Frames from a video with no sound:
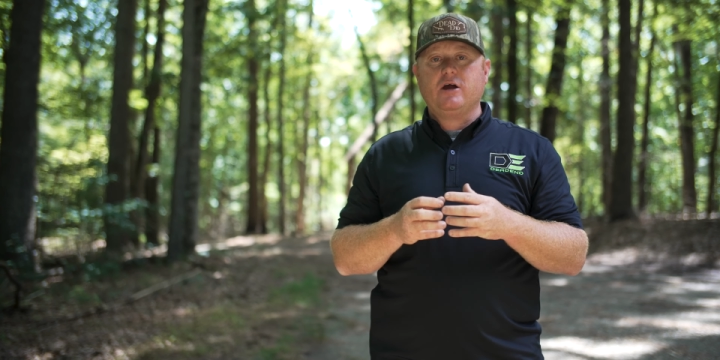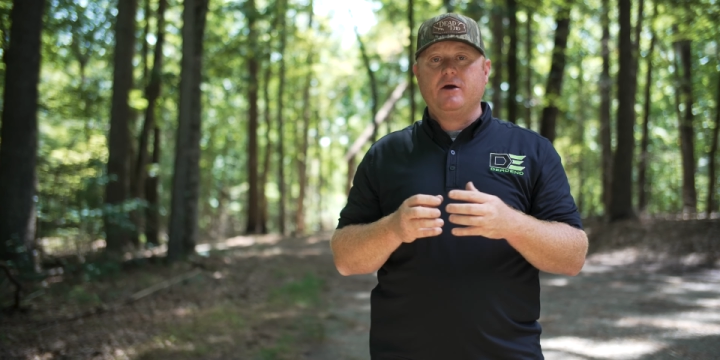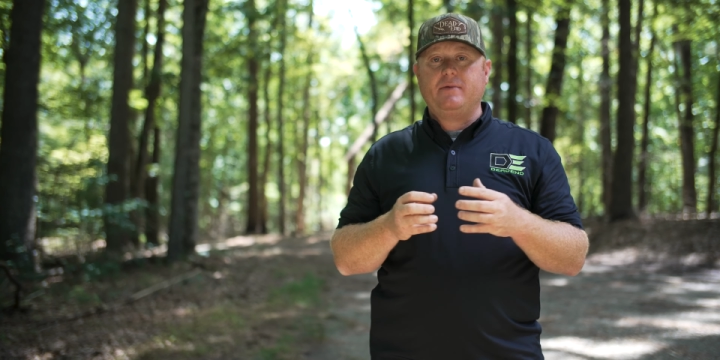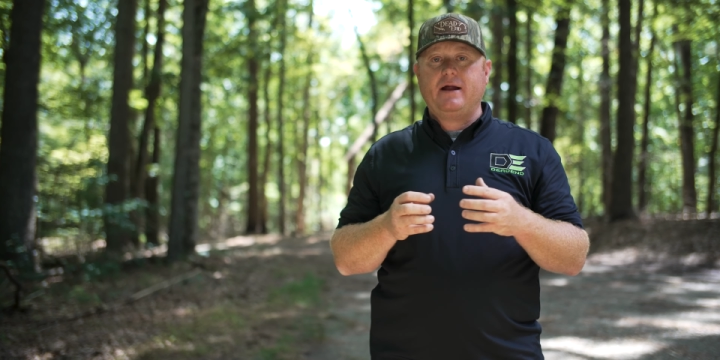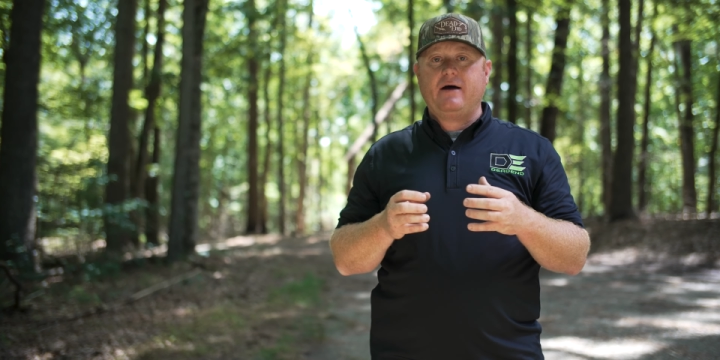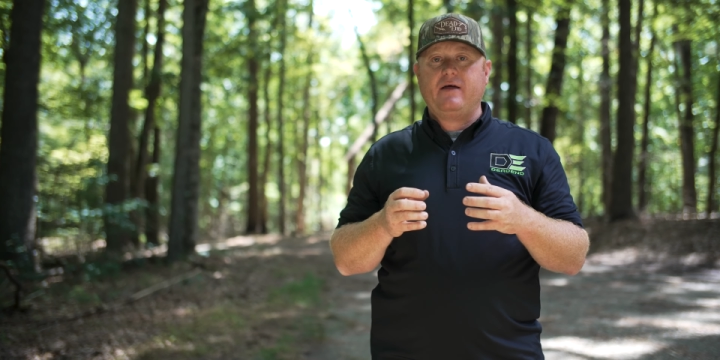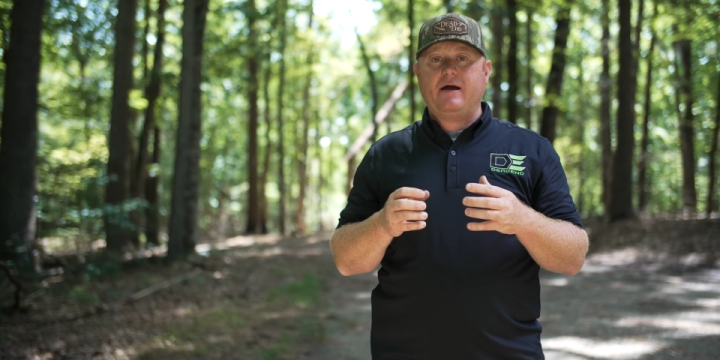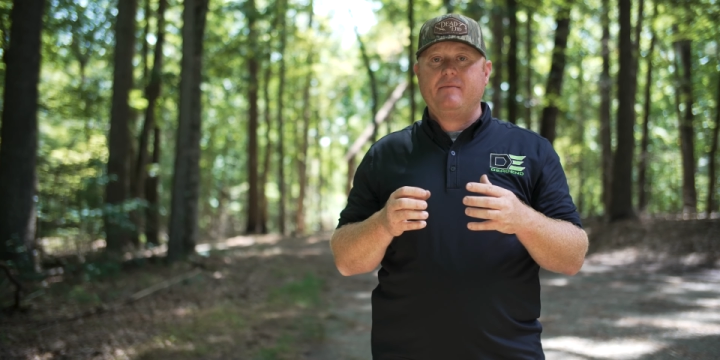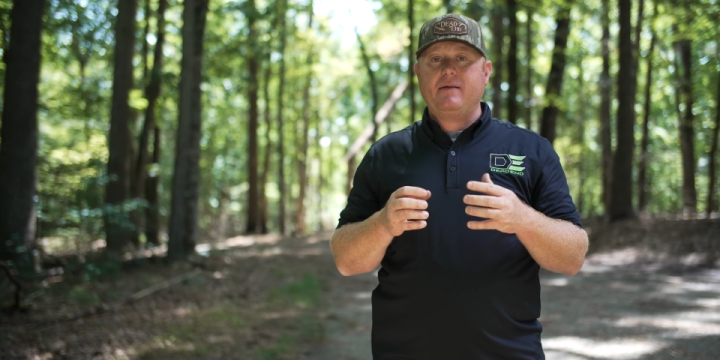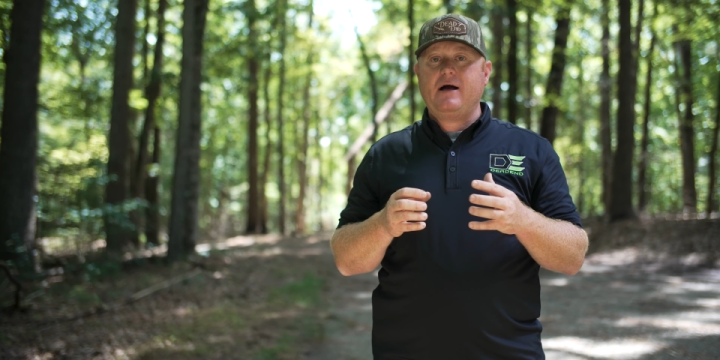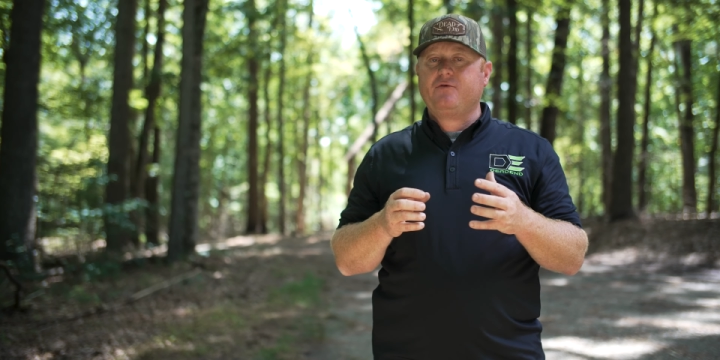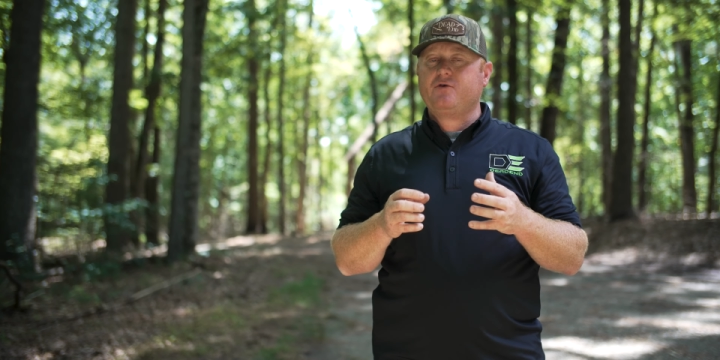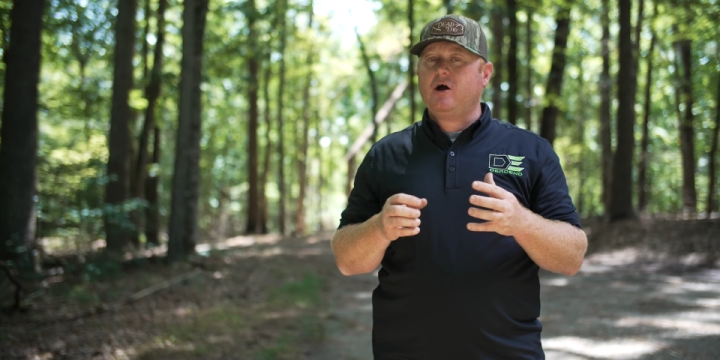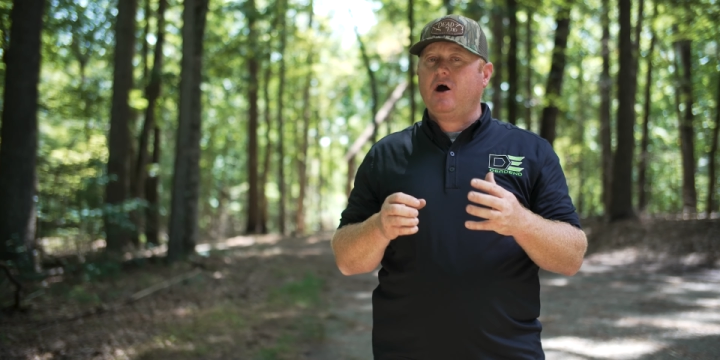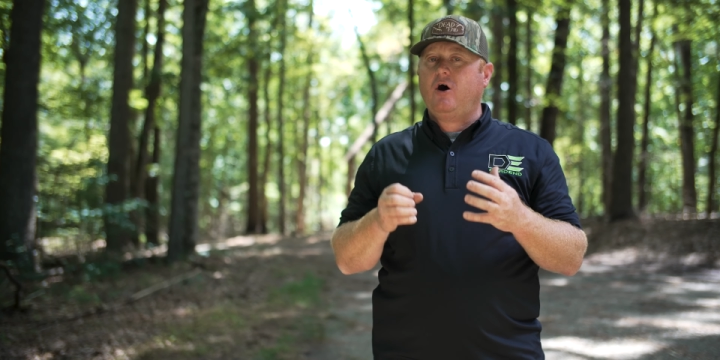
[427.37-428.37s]
coming out of that
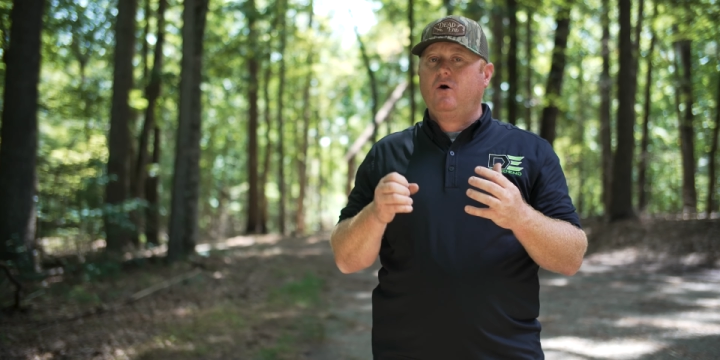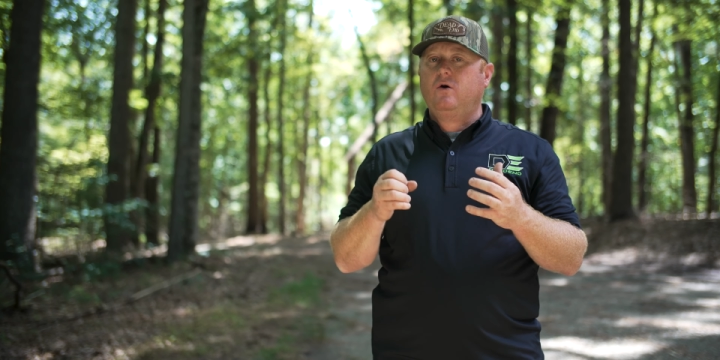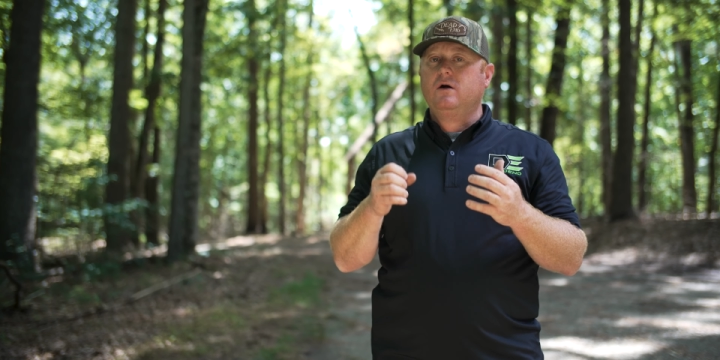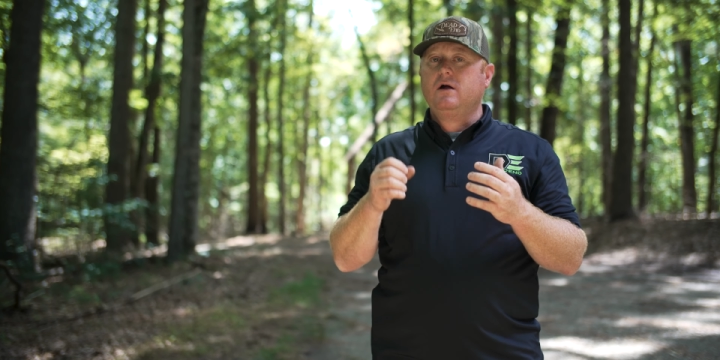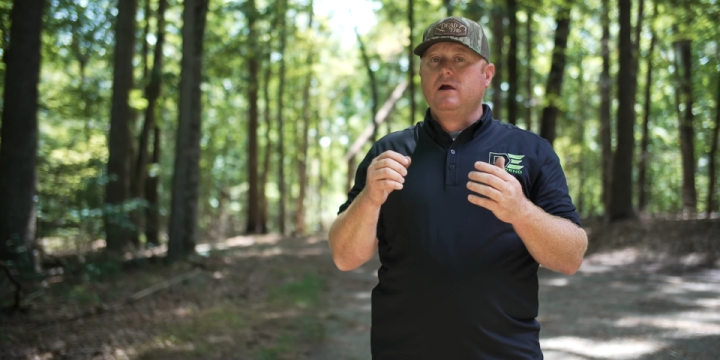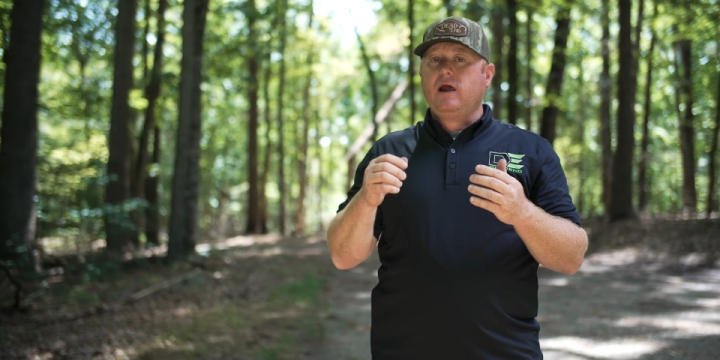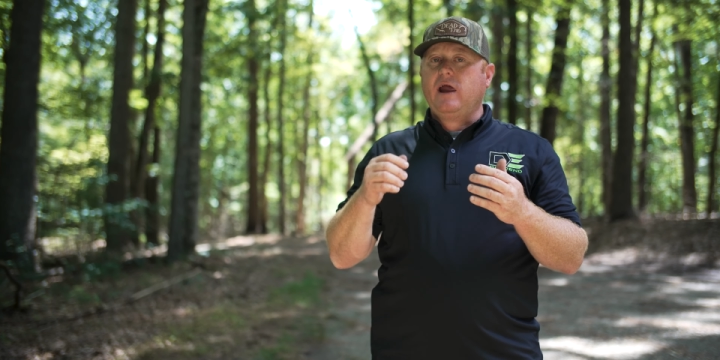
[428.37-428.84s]
mouth call,